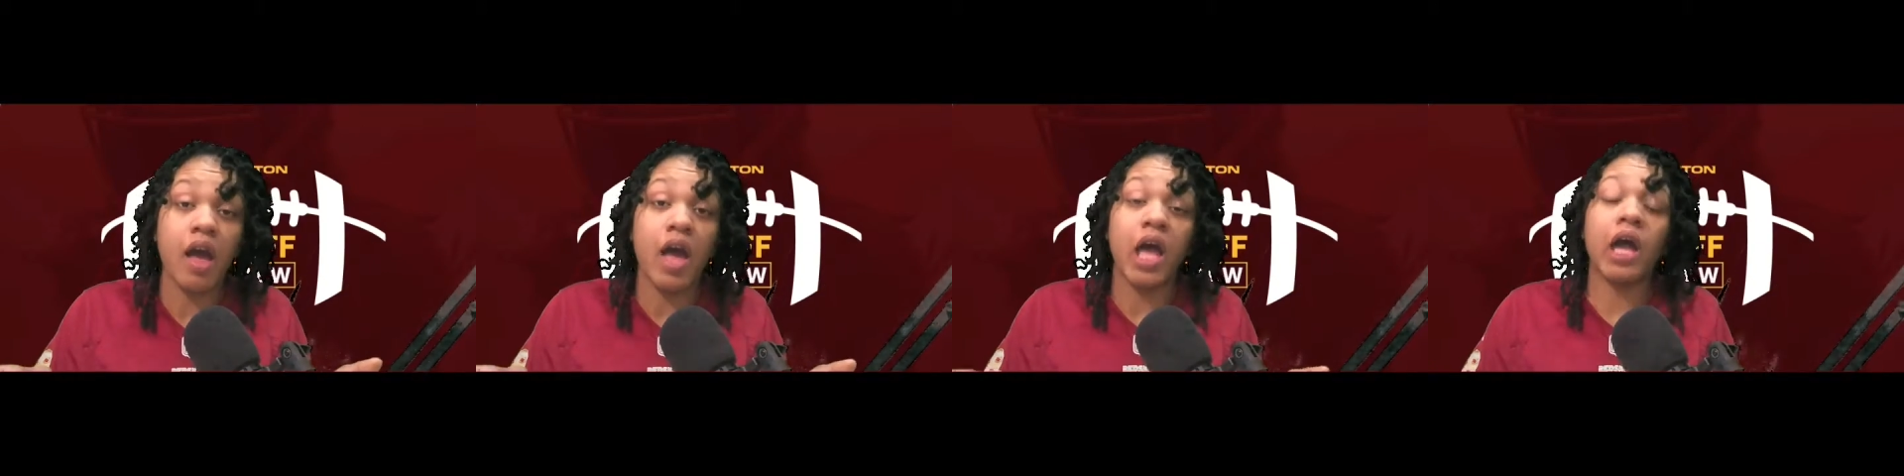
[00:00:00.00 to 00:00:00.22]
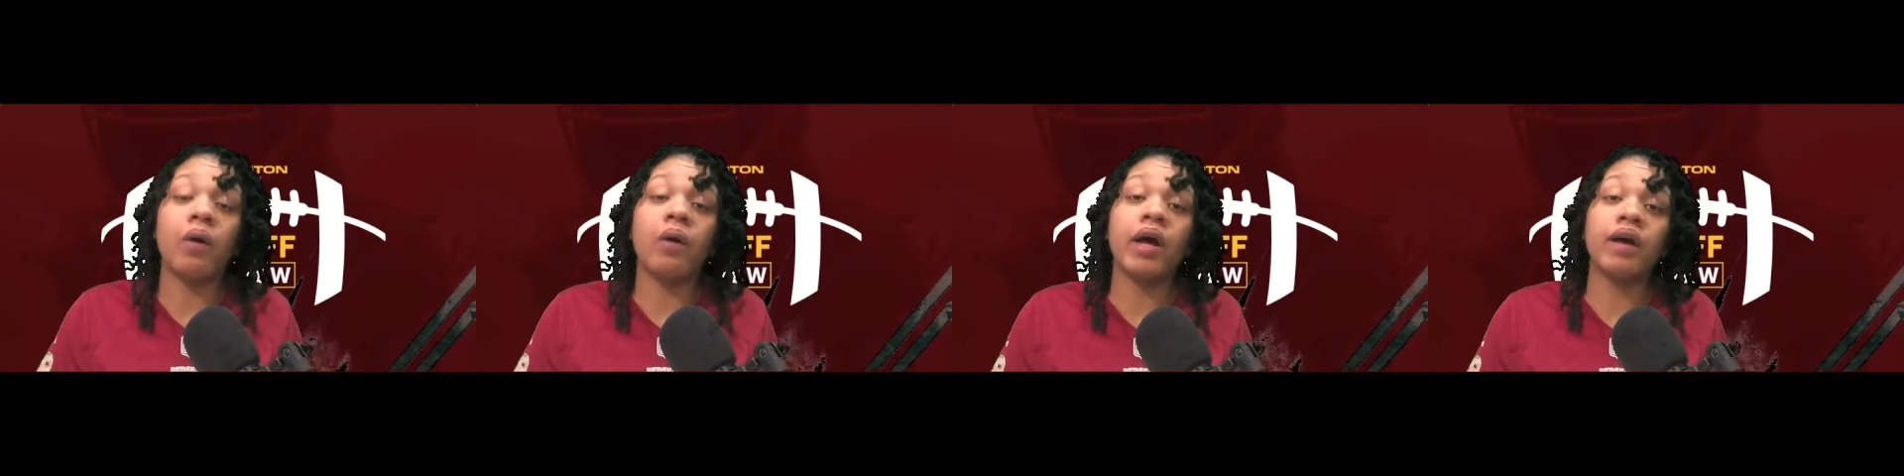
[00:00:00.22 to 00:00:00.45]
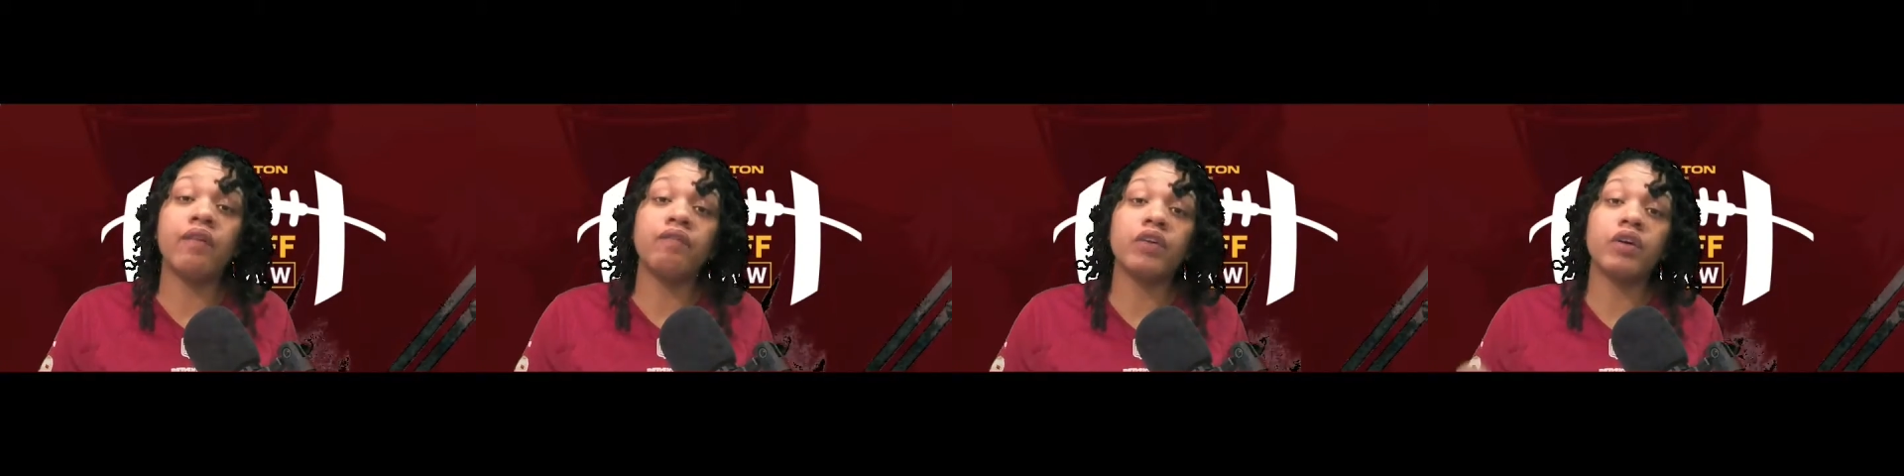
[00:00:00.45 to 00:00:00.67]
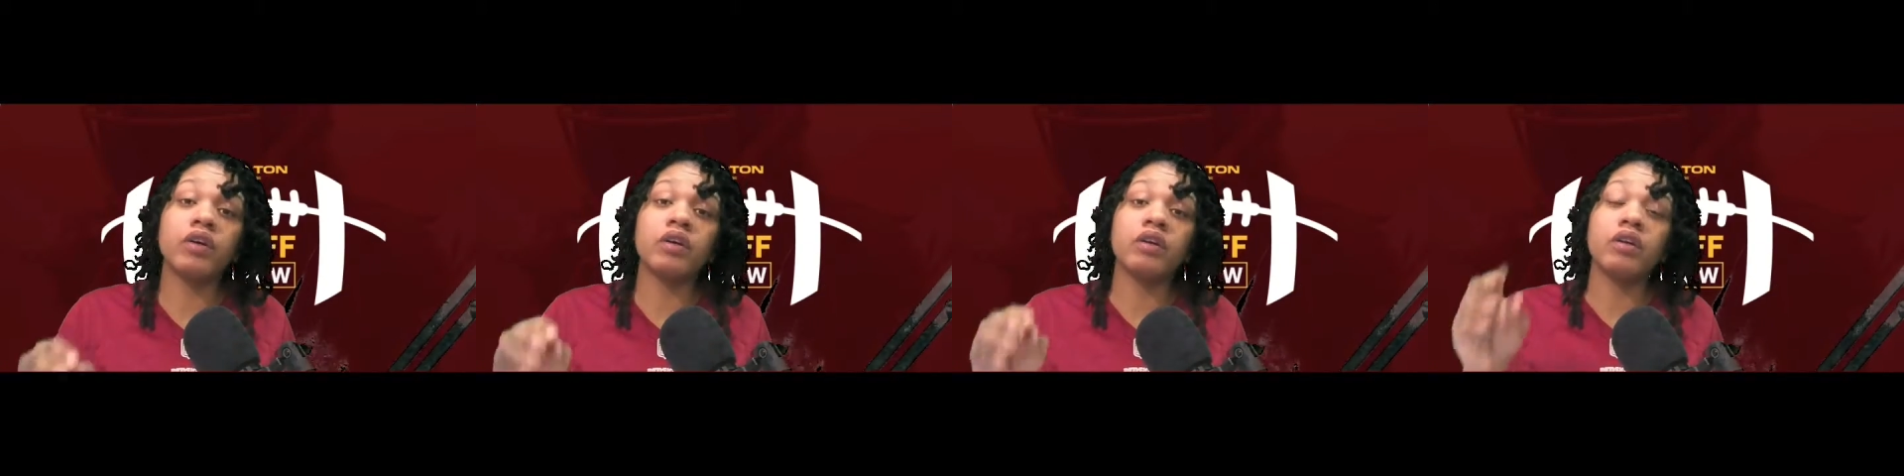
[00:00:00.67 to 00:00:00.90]

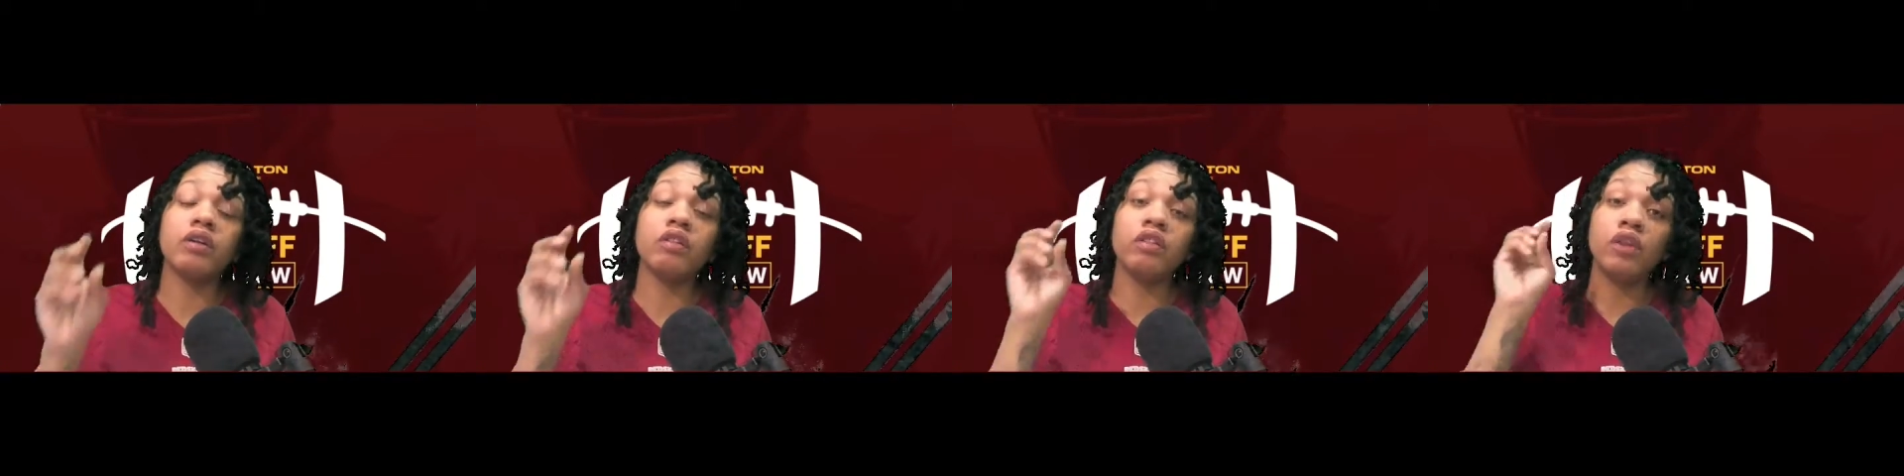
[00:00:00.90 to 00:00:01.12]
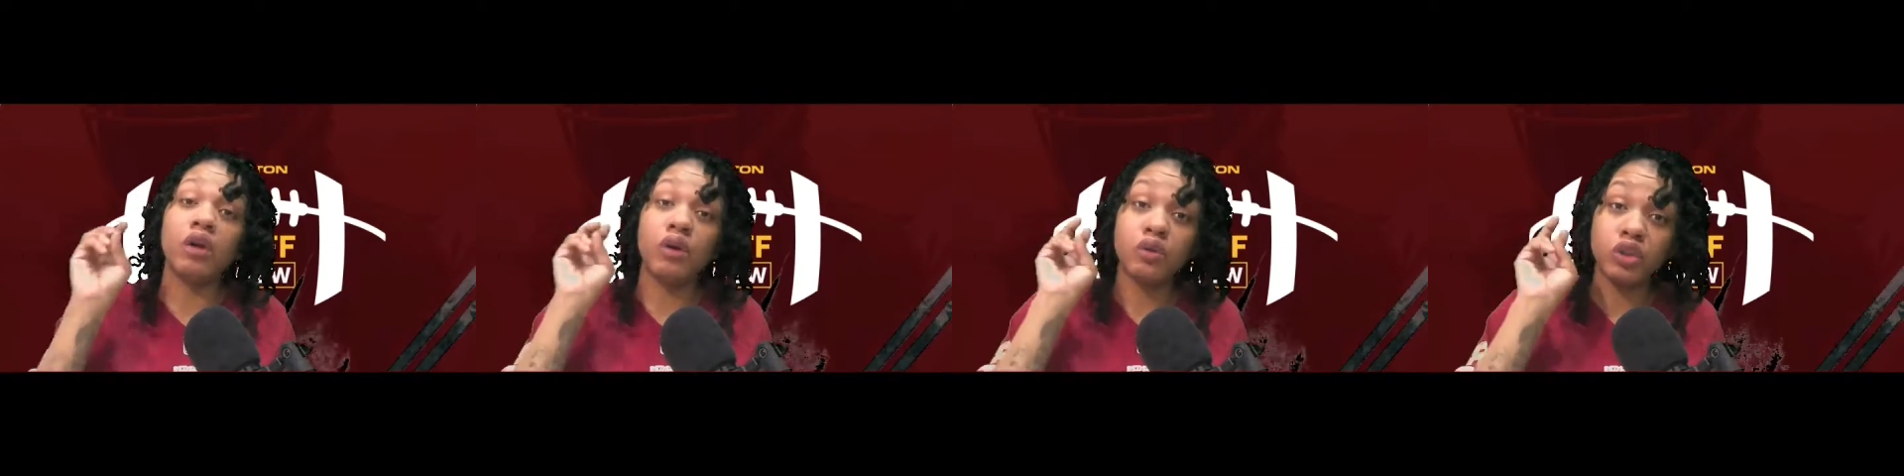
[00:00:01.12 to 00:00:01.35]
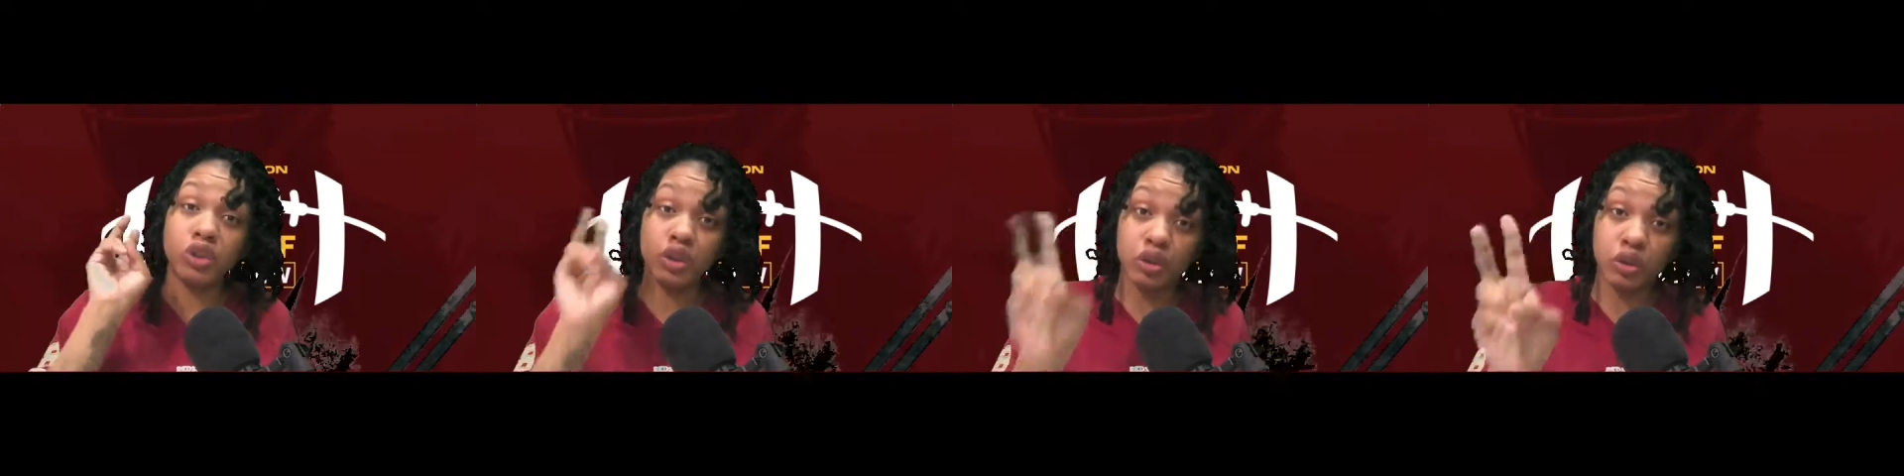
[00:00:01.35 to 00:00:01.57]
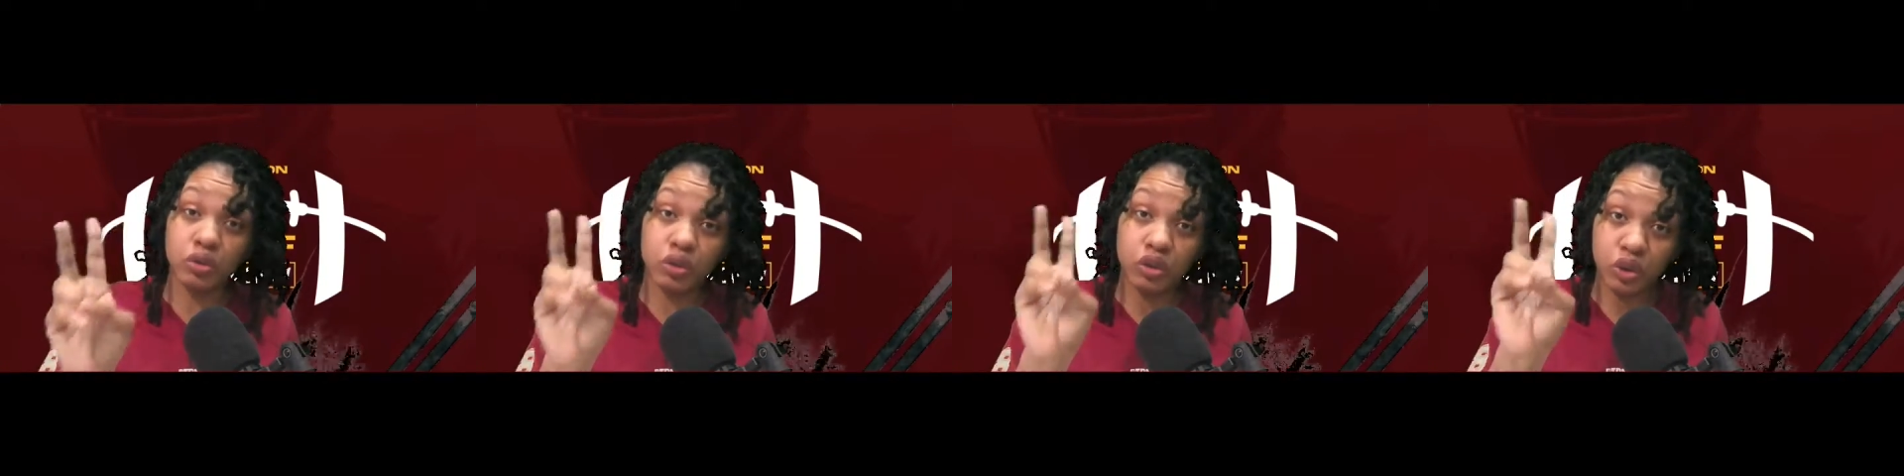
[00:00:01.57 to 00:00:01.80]
However, those
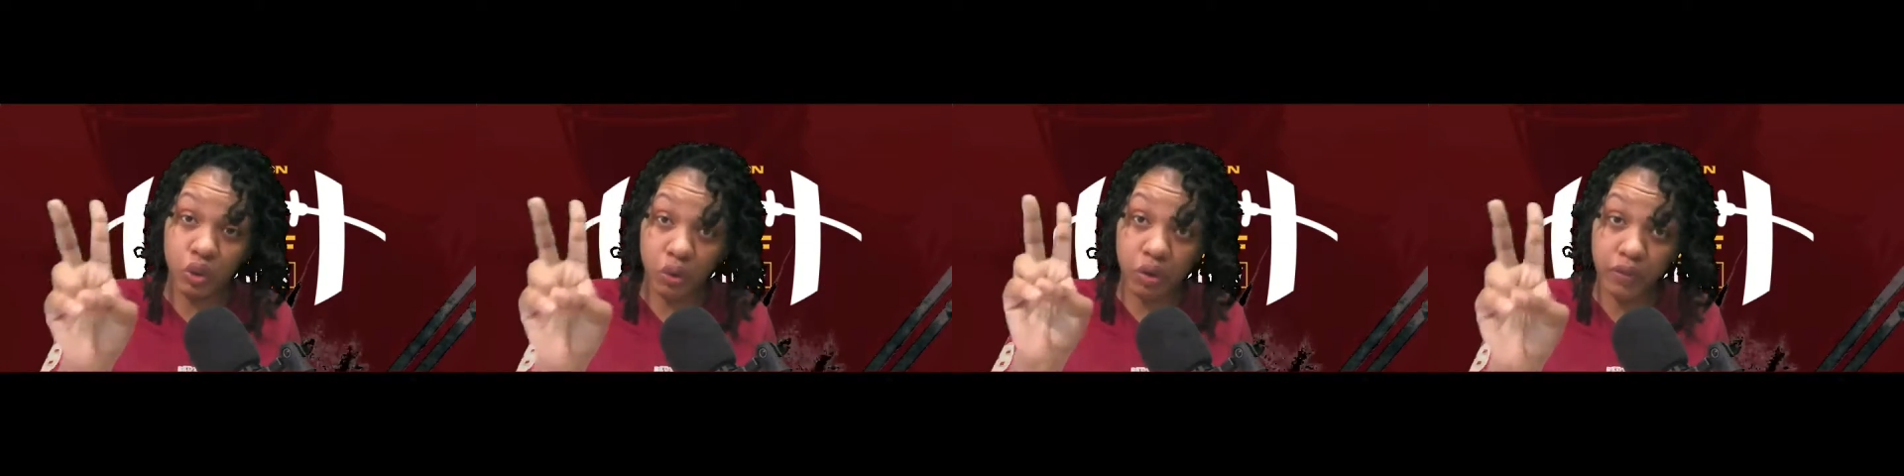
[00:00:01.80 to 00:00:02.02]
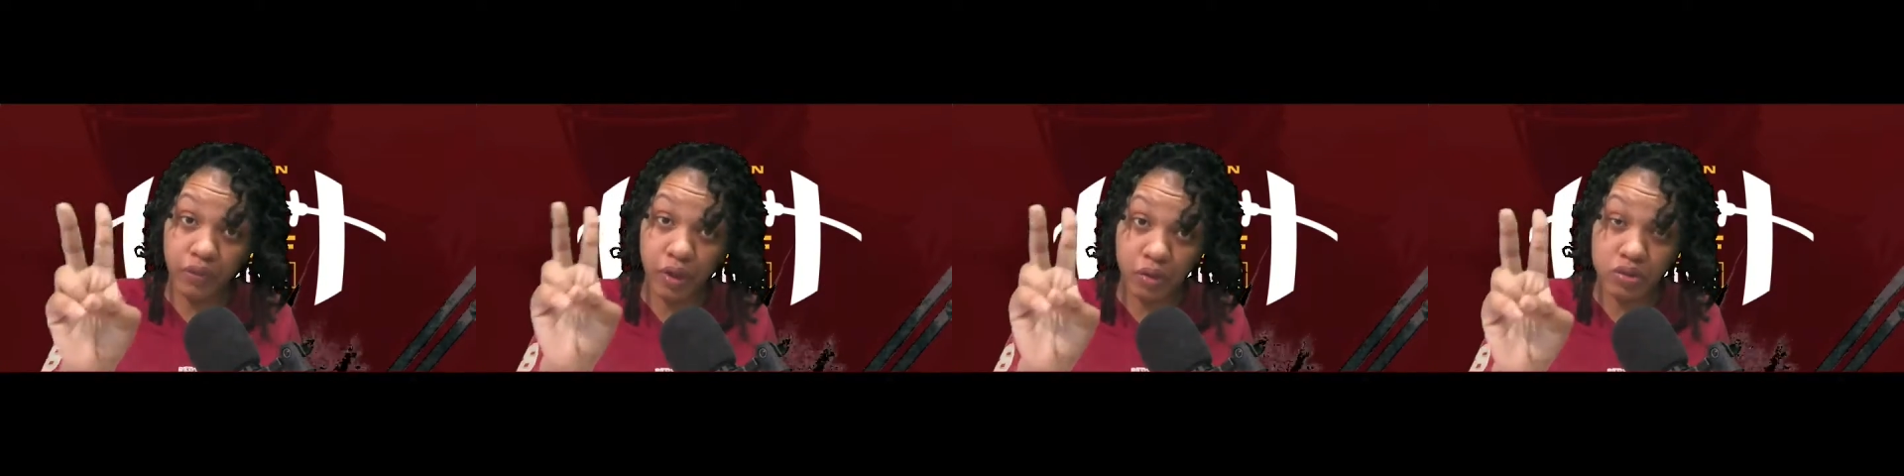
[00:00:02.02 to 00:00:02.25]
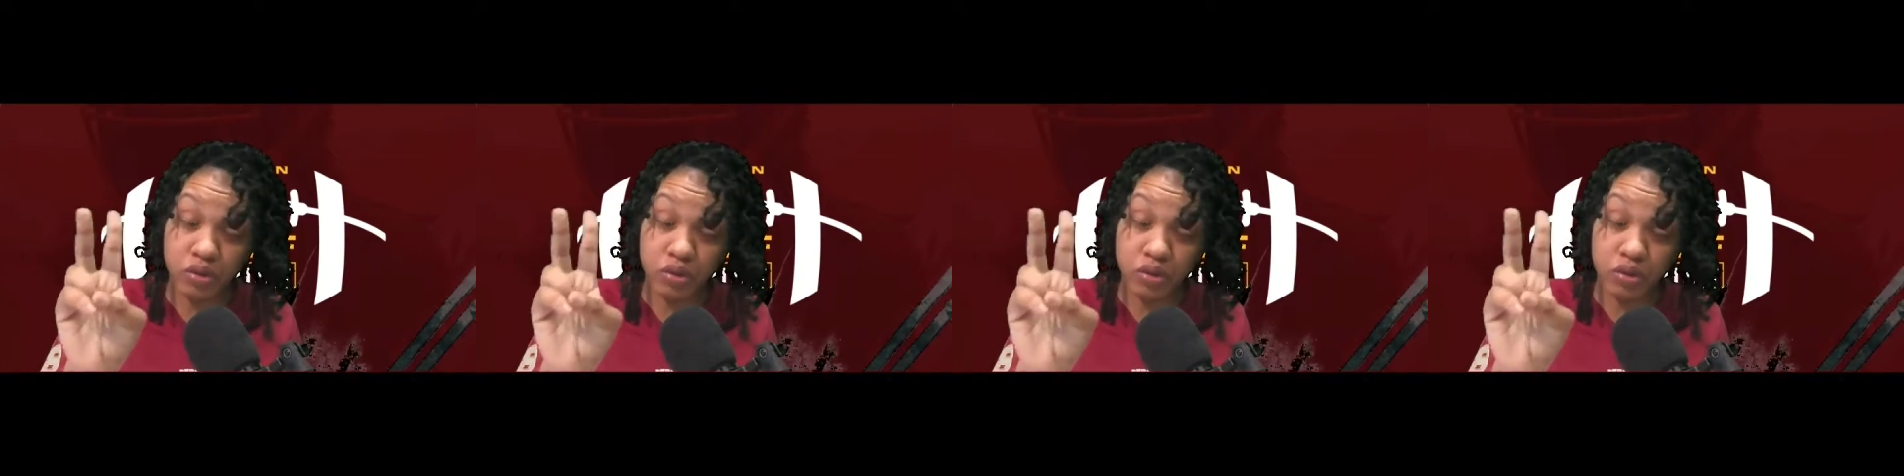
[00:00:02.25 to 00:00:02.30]
two of those